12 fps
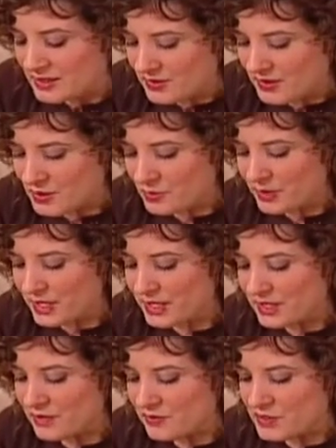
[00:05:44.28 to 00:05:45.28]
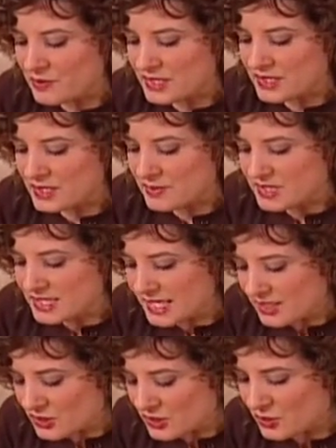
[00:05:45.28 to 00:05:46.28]
So these are big enough to be
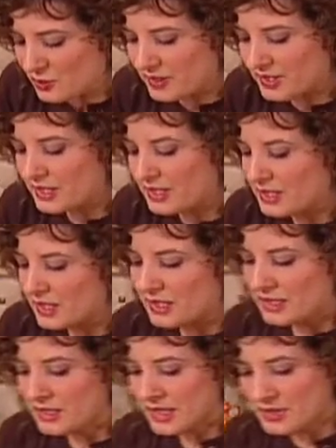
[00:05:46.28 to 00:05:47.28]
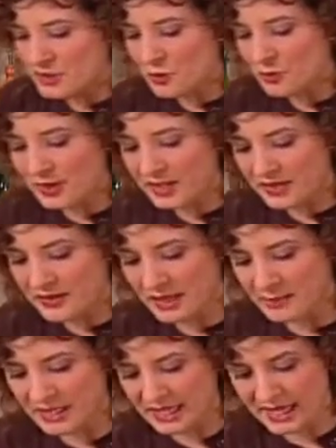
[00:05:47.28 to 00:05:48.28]
substantial, but not so big
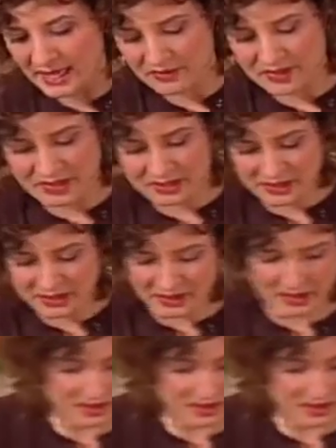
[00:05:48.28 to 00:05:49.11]
that I'm going to have to